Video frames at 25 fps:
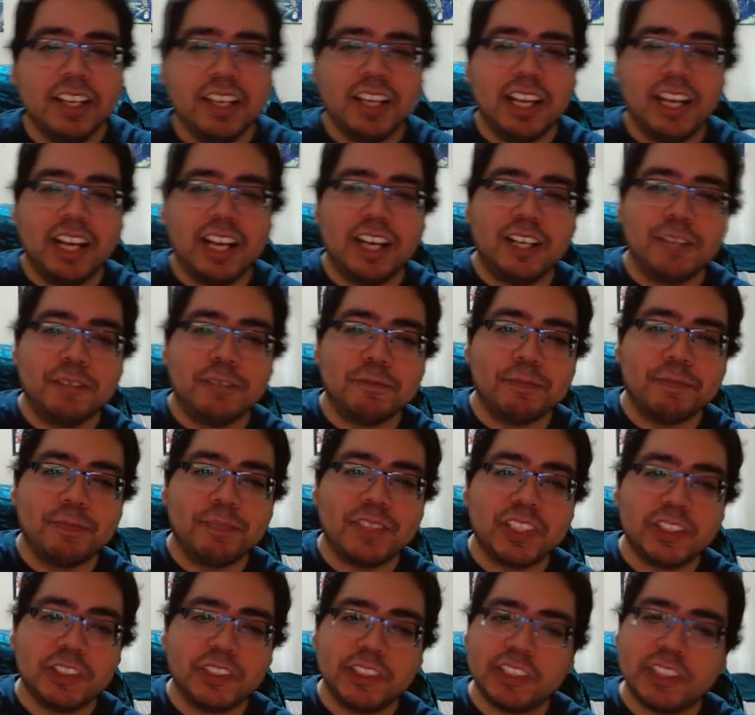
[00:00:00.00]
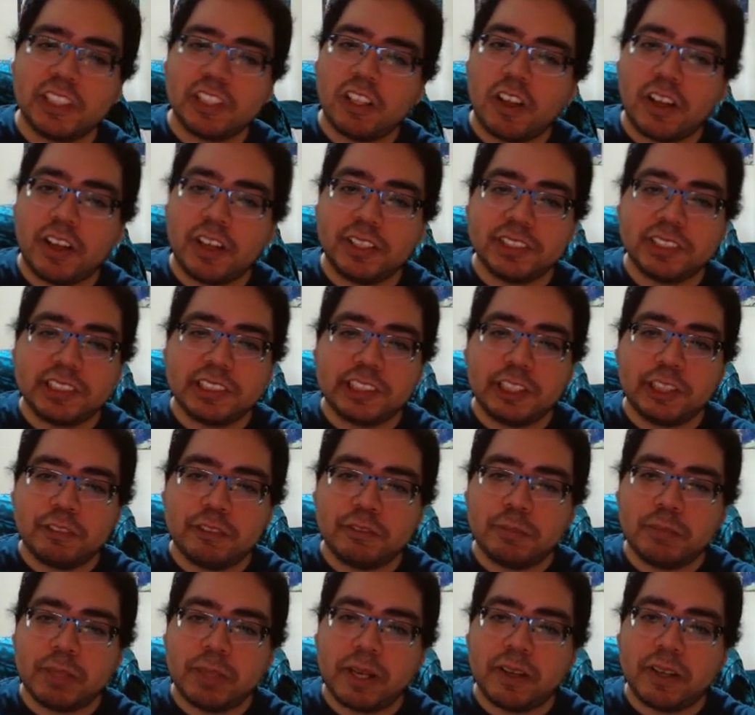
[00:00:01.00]
There's just a lot of stuff
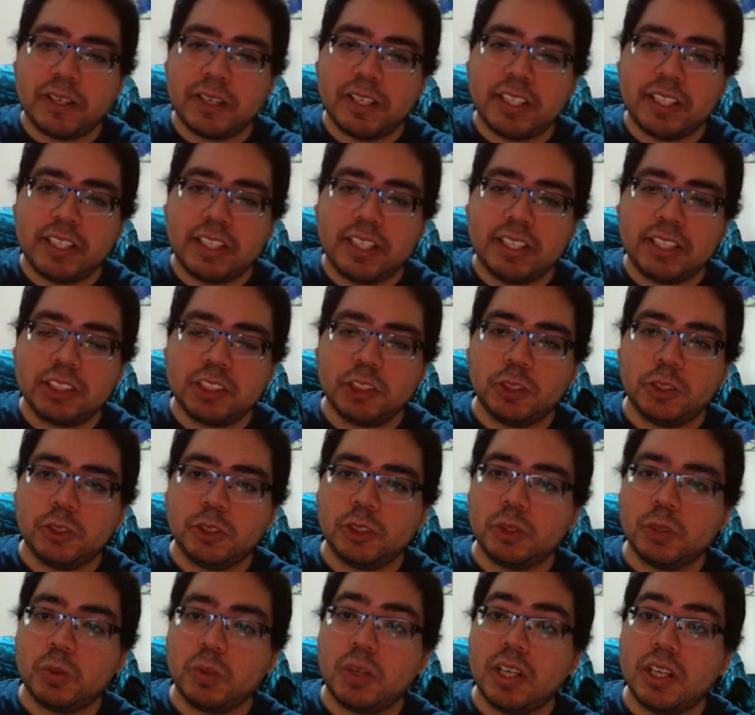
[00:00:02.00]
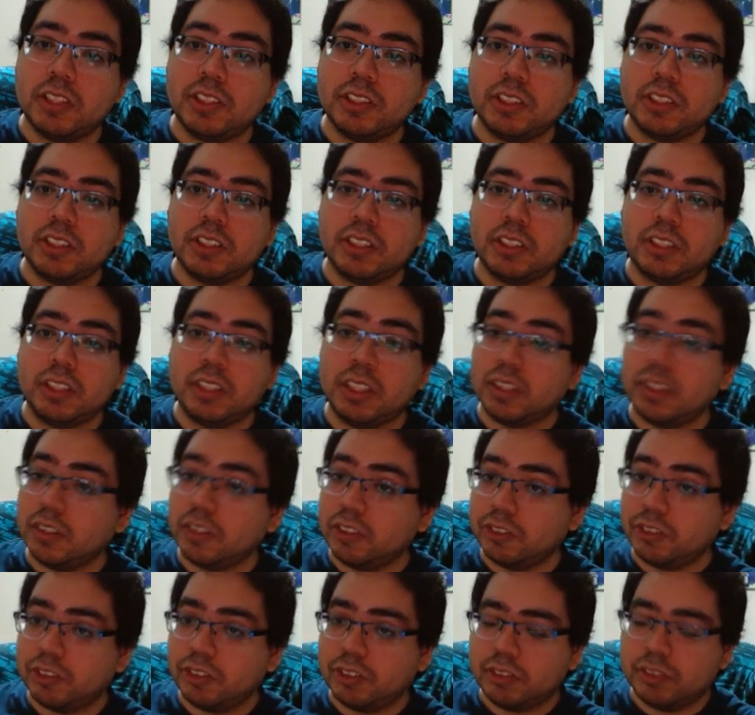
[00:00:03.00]
about it, and I chose to watch it in
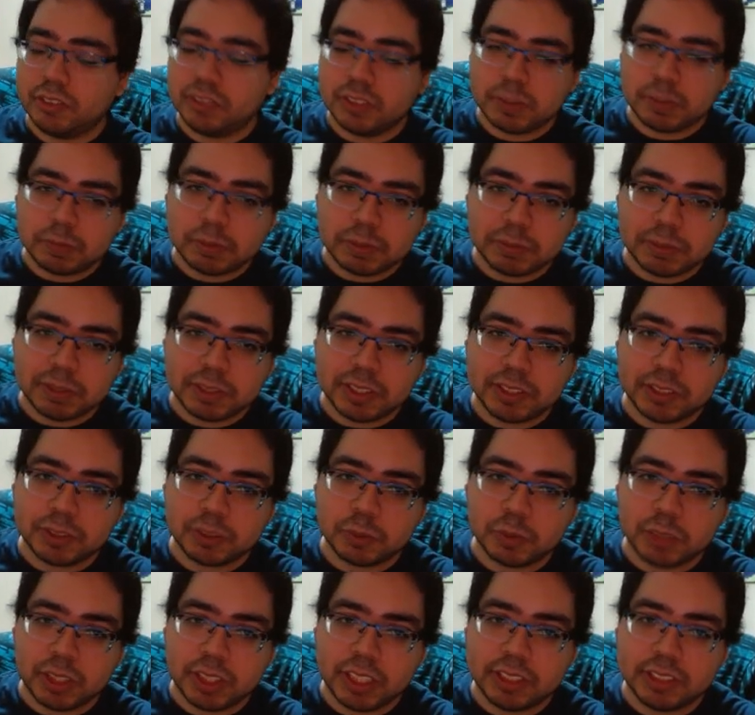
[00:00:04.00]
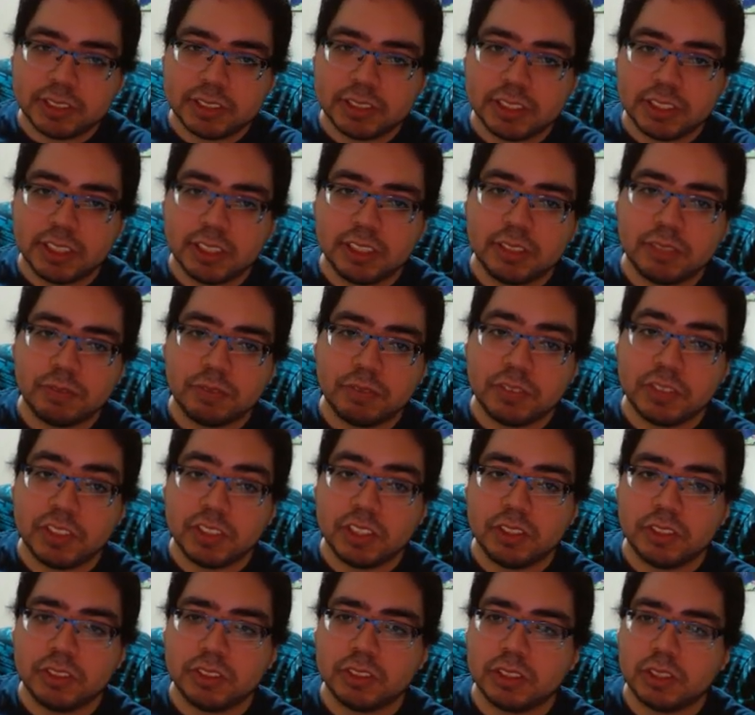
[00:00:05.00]
English simply because when I had seen it
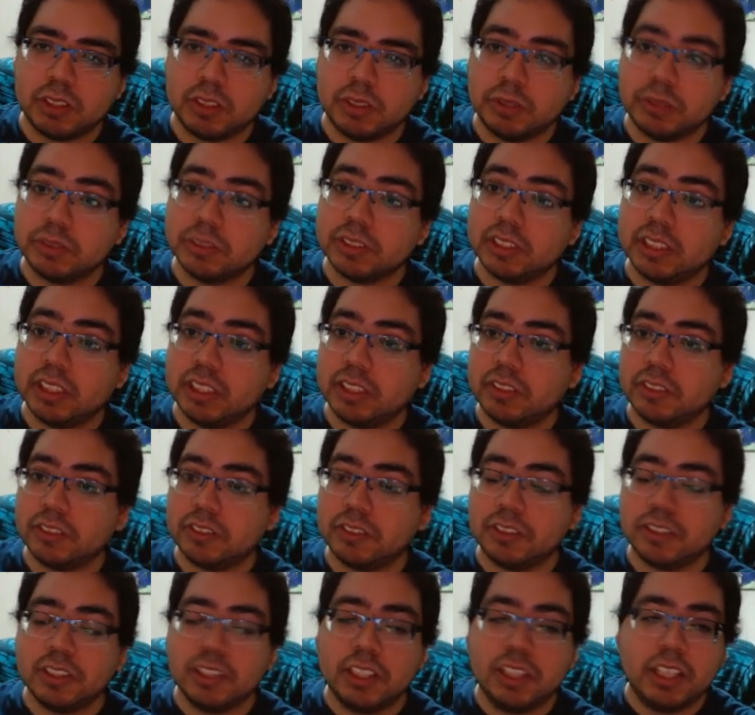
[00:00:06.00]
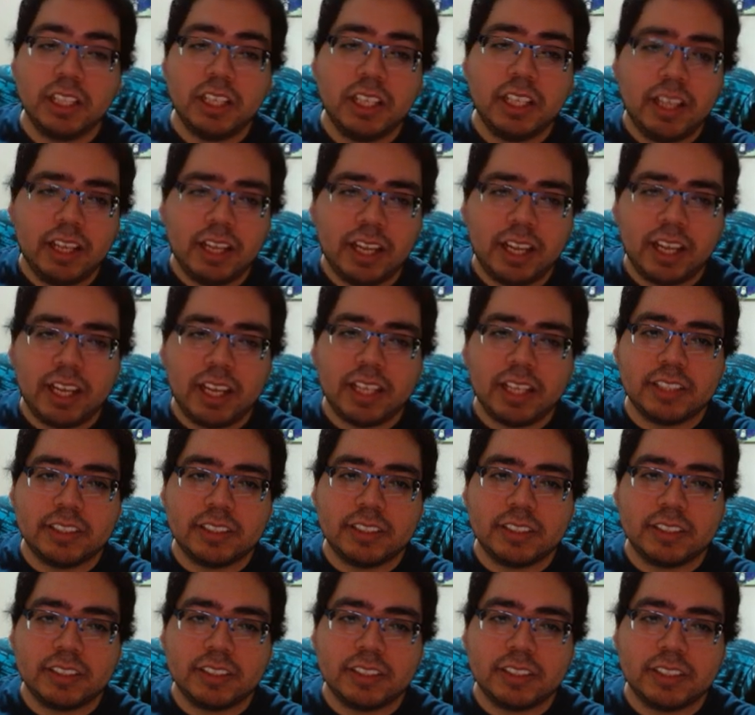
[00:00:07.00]
15 years ago, it was in English.
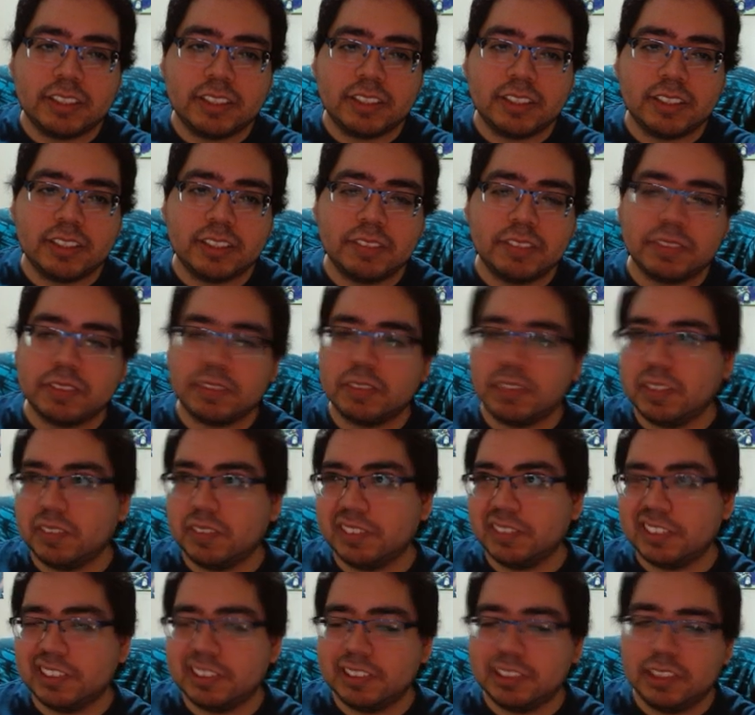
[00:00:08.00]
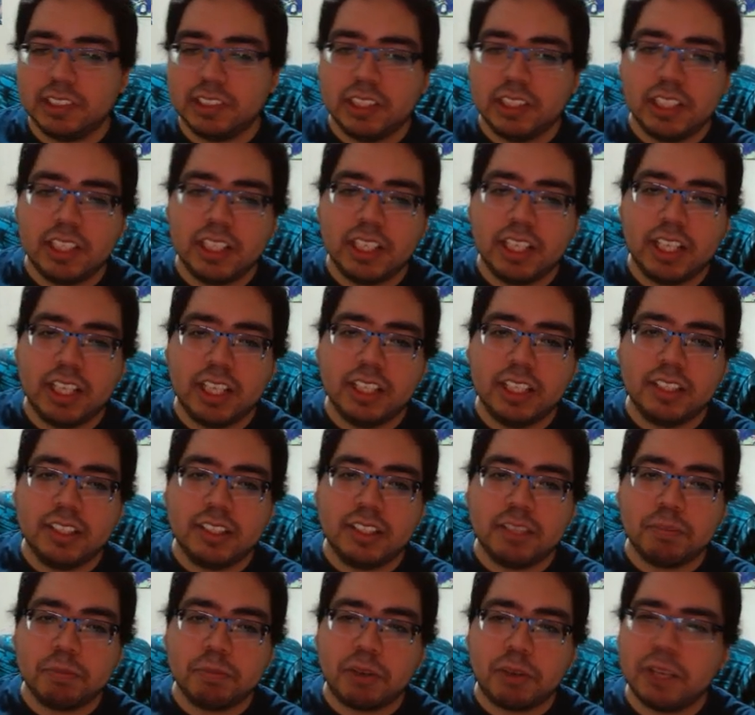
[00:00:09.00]
And, I mean, well, obviously. And
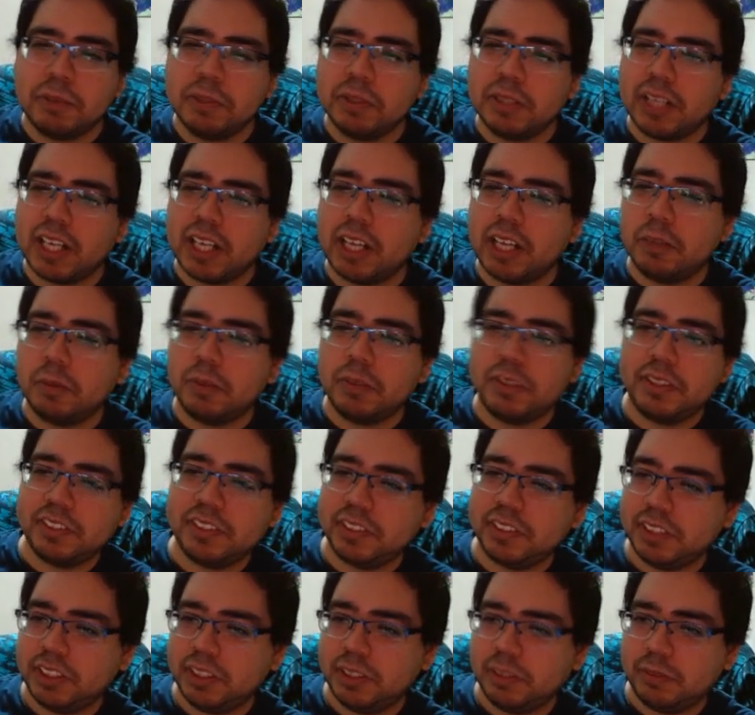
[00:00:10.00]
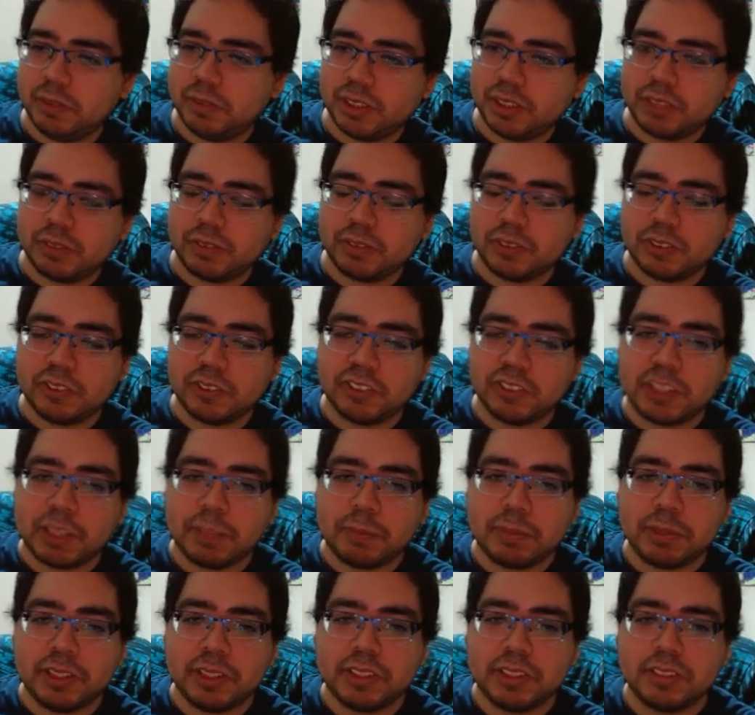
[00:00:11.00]
part of me kind of wanted to see what the original
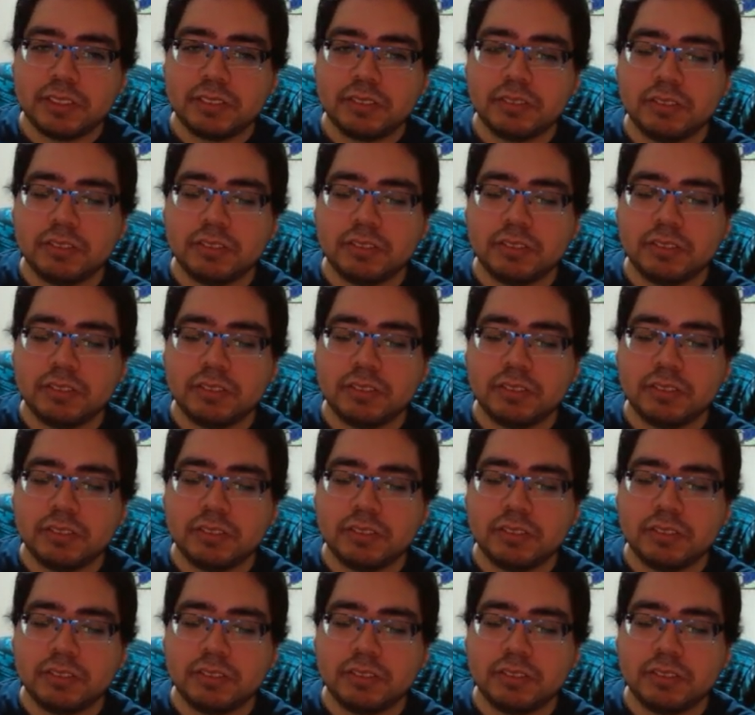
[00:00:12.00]
Japanese...